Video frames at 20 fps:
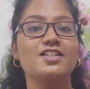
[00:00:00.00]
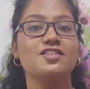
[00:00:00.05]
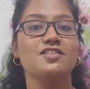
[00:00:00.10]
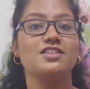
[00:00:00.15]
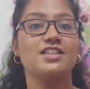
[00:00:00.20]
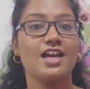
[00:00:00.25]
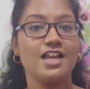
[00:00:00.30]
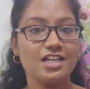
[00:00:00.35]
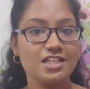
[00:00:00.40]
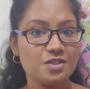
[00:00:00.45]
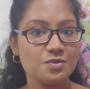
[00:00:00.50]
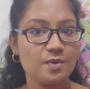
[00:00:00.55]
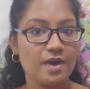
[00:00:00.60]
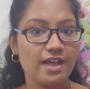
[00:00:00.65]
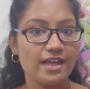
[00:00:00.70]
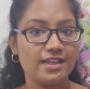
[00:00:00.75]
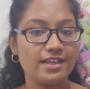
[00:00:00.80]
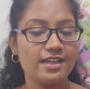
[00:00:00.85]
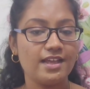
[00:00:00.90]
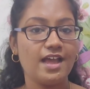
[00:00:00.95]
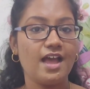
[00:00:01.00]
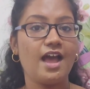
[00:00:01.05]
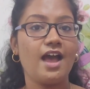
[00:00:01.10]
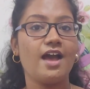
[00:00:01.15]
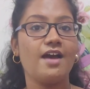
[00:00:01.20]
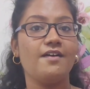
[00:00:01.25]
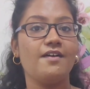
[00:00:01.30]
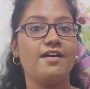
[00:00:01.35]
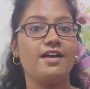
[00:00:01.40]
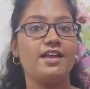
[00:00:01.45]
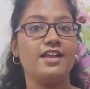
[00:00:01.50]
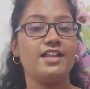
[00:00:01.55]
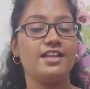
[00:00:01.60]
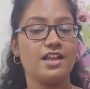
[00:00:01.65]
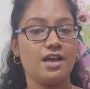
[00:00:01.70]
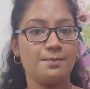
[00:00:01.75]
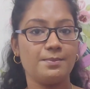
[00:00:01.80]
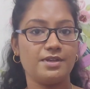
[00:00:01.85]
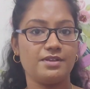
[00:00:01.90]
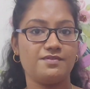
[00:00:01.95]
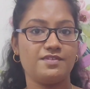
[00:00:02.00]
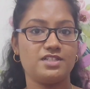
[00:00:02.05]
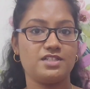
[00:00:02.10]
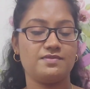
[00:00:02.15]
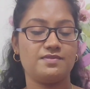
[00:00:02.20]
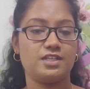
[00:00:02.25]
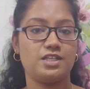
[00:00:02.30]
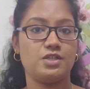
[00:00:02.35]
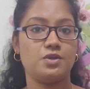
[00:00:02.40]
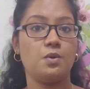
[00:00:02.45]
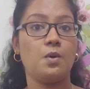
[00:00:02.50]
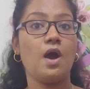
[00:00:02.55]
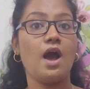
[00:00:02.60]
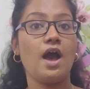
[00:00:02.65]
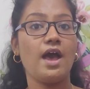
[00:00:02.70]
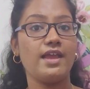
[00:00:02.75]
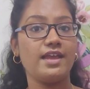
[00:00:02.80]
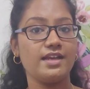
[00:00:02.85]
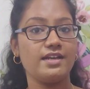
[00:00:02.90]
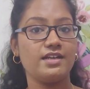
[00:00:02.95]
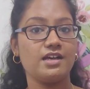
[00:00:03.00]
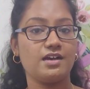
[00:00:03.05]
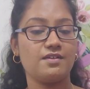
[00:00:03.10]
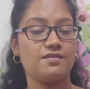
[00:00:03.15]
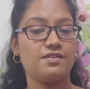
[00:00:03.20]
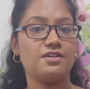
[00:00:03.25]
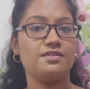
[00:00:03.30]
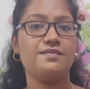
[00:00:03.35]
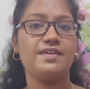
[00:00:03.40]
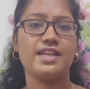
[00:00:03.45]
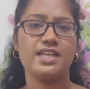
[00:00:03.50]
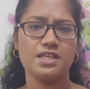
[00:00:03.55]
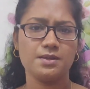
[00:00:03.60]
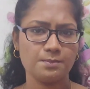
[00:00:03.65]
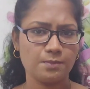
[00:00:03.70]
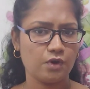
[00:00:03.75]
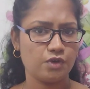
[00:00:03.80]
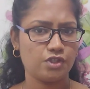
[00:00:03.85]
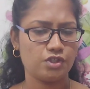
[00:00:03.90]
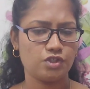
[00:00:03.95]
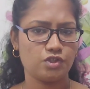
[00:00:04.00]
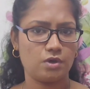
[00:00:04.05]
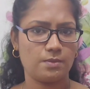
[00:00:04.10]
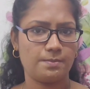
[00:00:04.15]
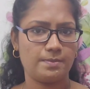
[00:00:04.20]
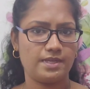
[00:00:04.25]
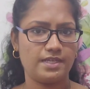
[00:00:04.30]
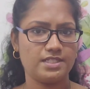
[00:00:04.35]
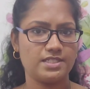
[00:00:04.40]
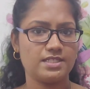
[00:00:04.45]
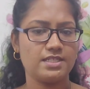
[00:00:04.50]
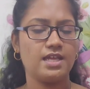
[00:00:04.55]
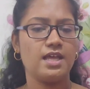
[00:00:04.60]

So that is why in our previous video, I had covered very important topics.